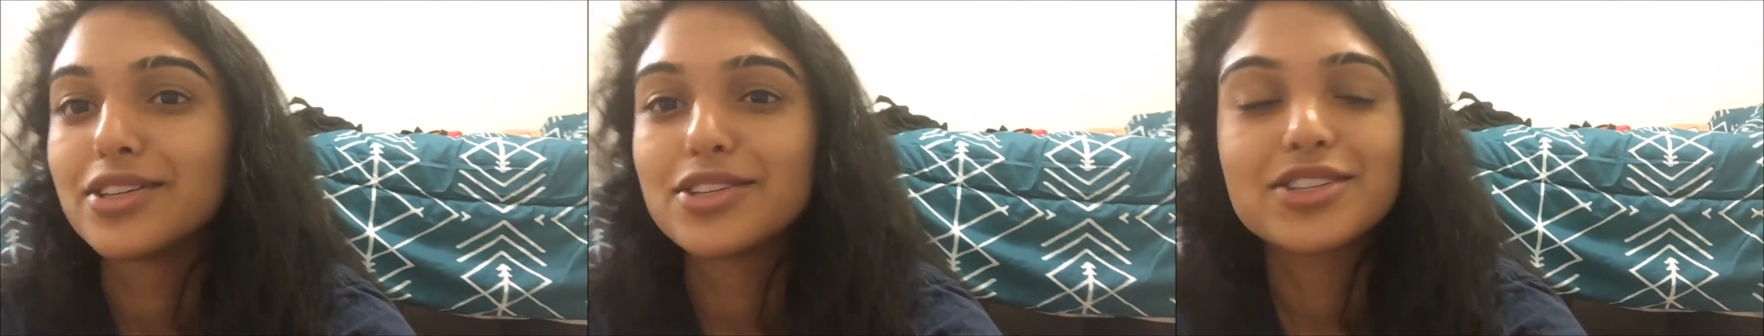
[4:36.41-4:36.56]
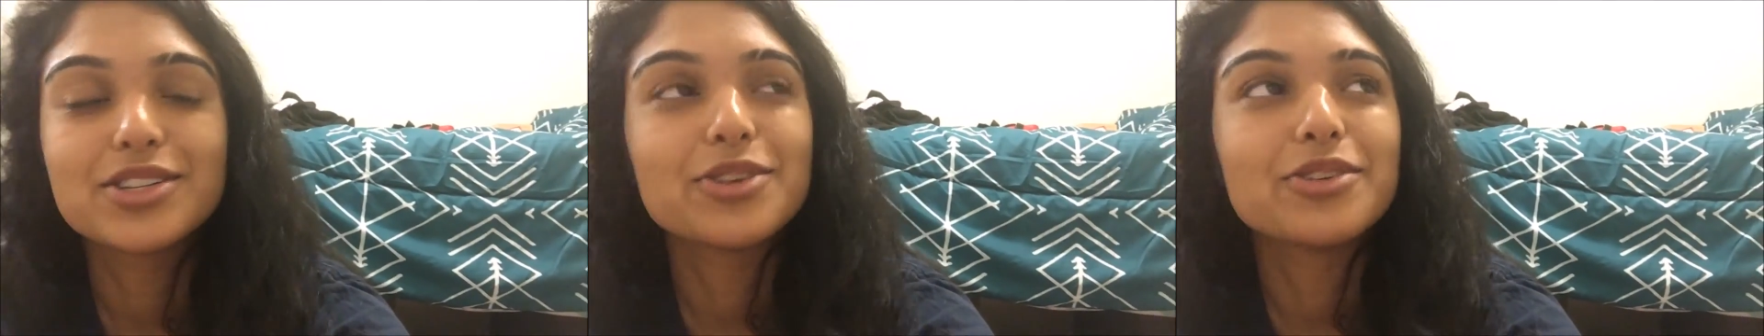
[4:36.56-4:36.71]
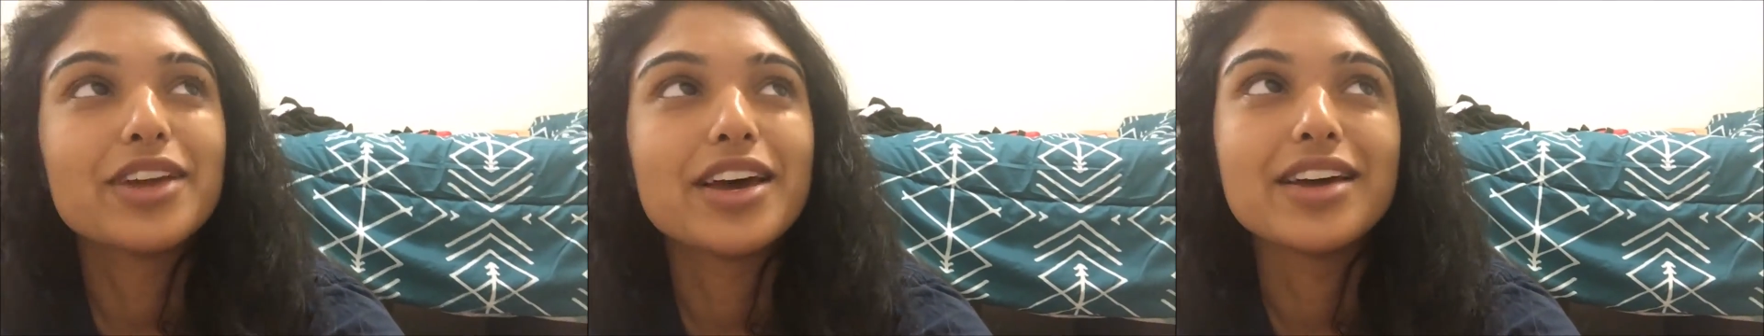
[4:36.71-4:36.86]

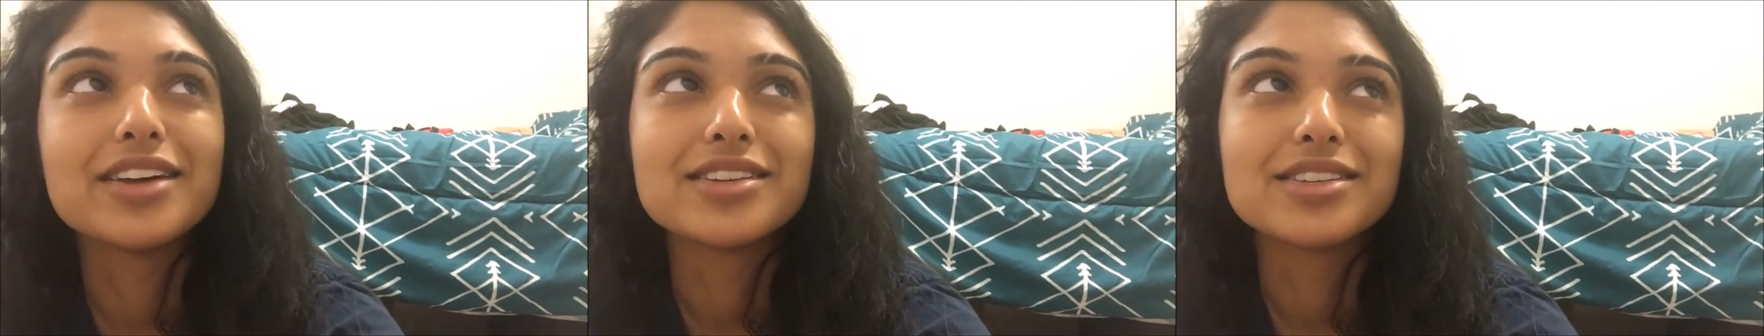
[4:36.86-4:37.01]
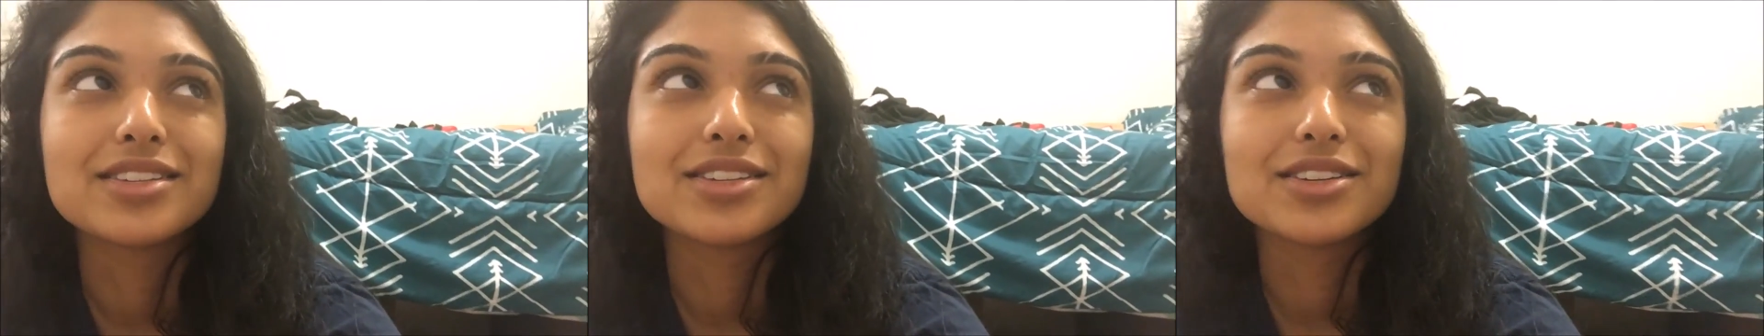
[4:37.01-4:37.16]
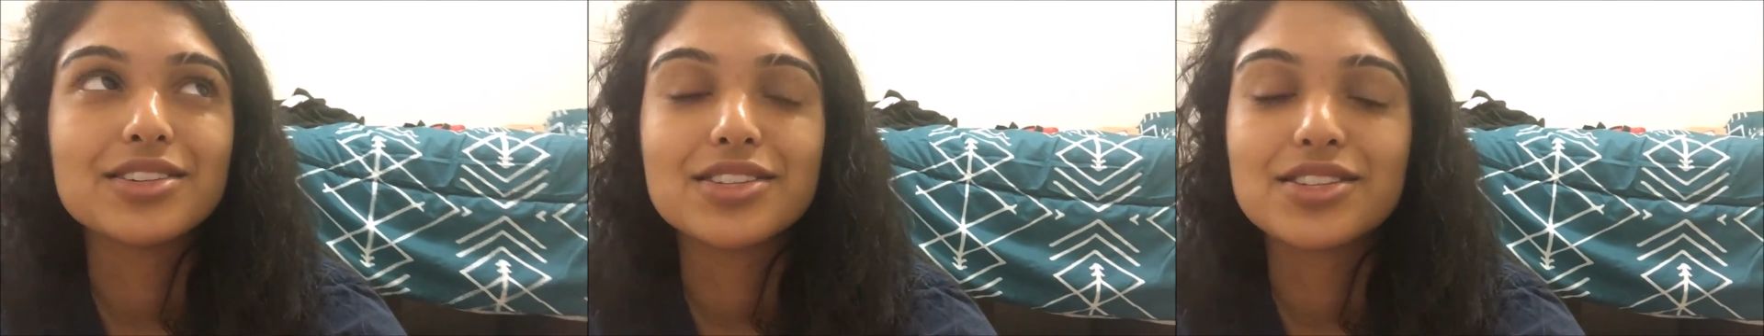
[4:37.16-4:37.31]
it's so
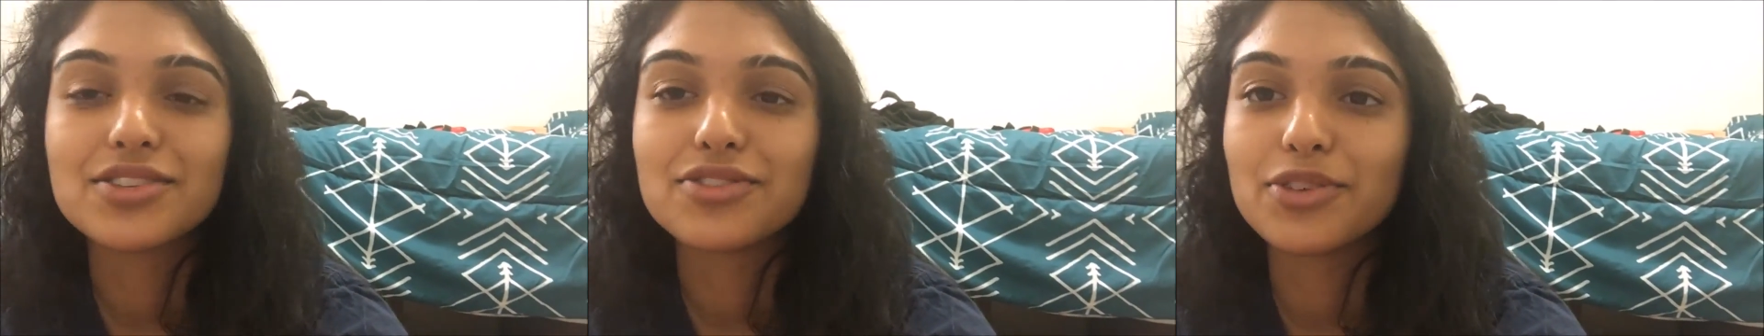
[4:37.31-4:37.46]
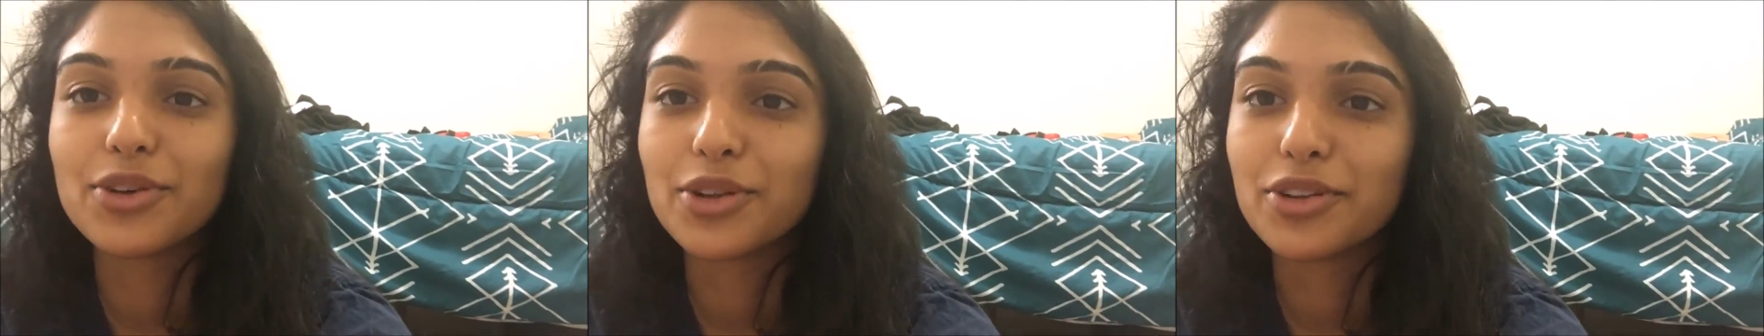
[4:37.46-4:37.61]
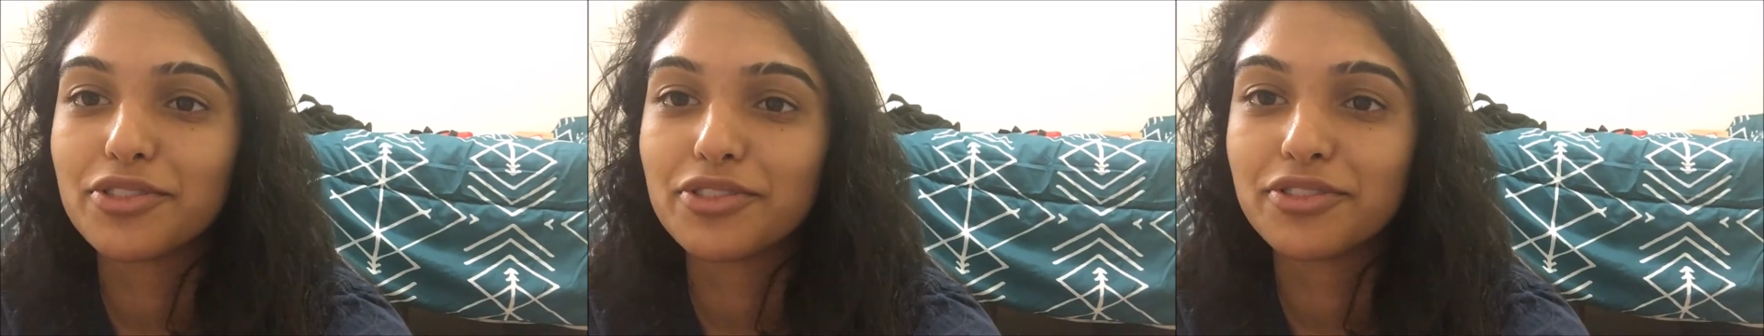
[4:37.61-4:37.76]
nice. It's
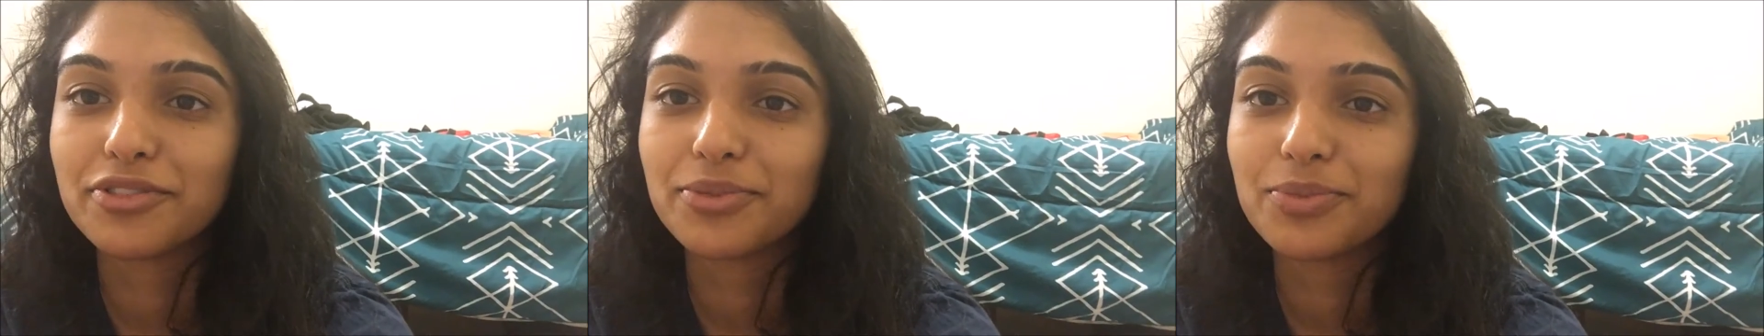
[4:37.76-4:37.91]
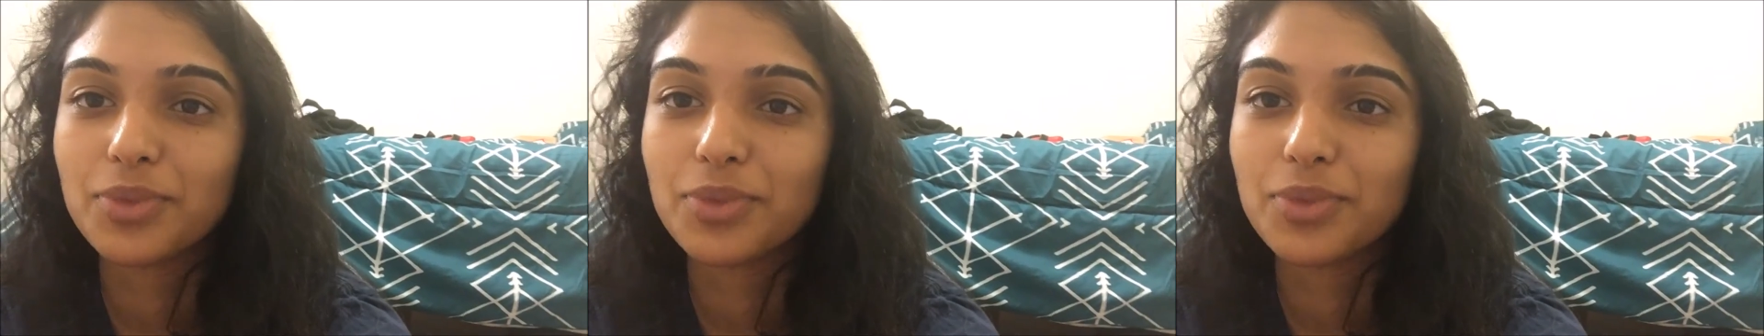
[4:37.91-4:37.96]
full of